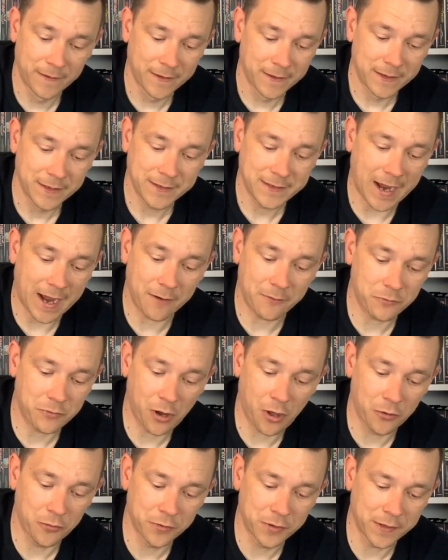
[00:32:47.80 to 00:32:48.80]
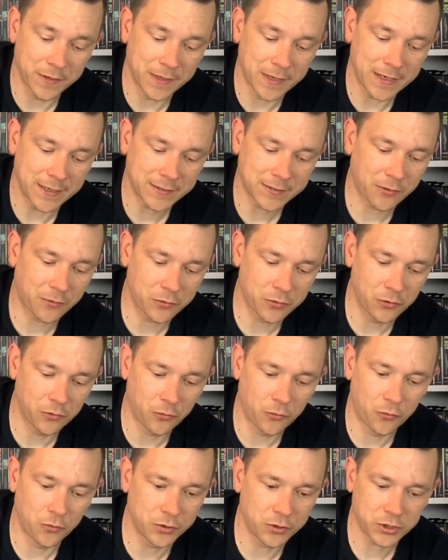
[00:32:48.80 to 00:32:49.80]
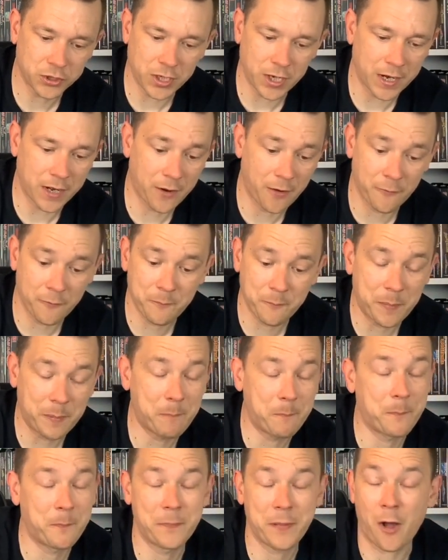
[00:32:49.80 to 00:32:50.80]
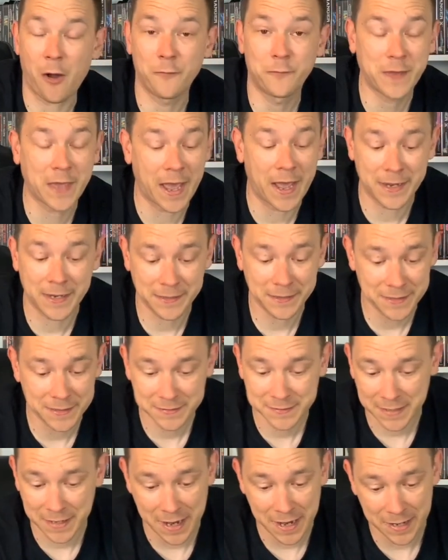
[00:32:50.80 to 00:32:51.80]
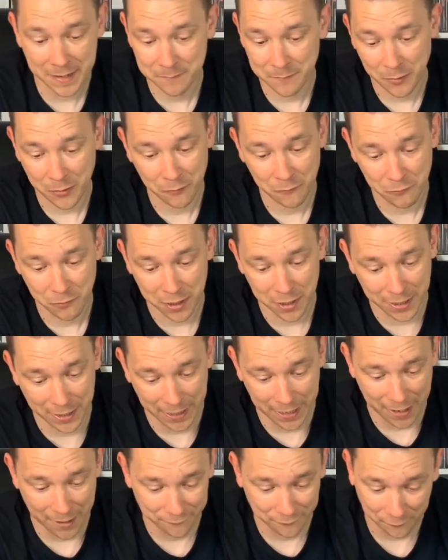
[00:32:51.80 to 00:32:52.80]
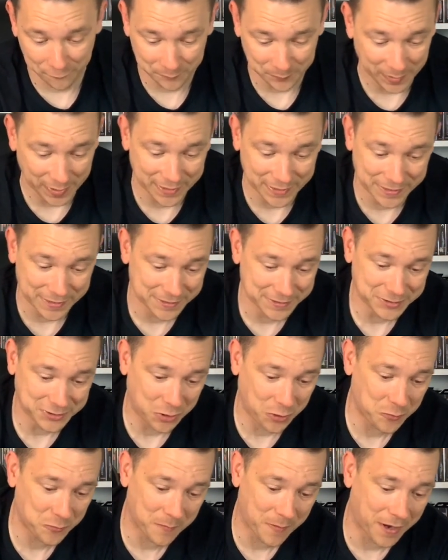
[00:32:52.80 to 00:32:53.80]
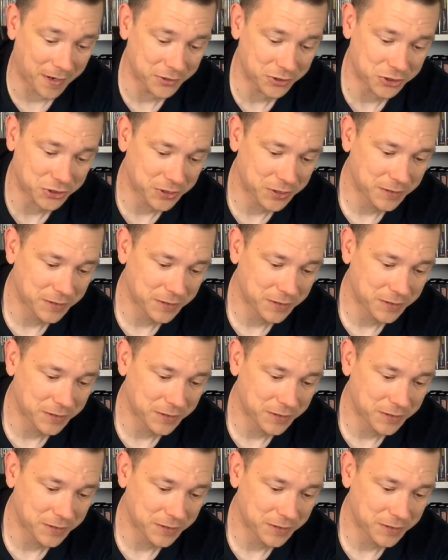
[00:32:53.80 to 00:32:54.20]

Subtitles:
downloading this on launch, and I've caned this game. I really have. I've played it so much.